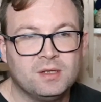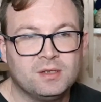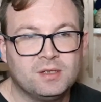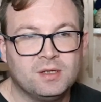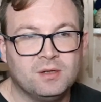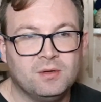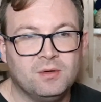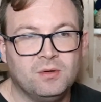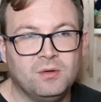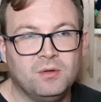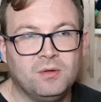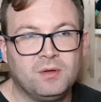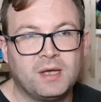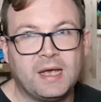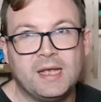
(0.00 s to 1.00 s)
to
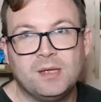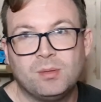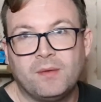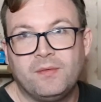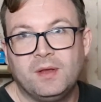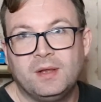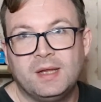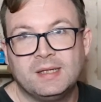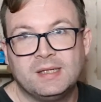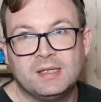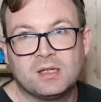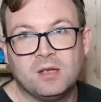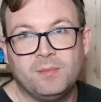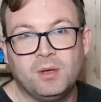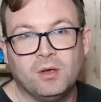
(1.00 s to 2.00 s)
gauge whether this is
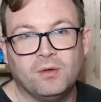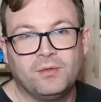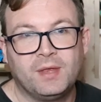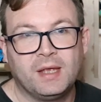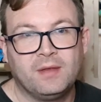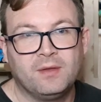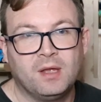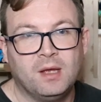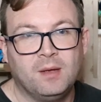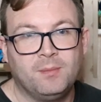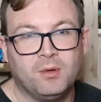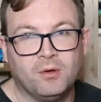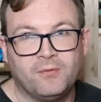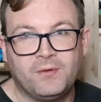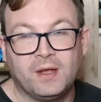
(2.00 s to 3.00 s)
going to be your thing, um,
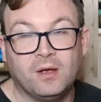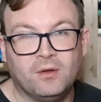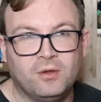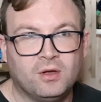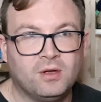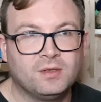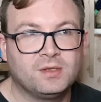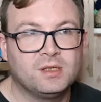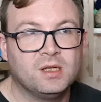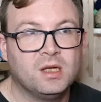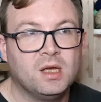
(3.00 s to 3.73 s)
your thing or not.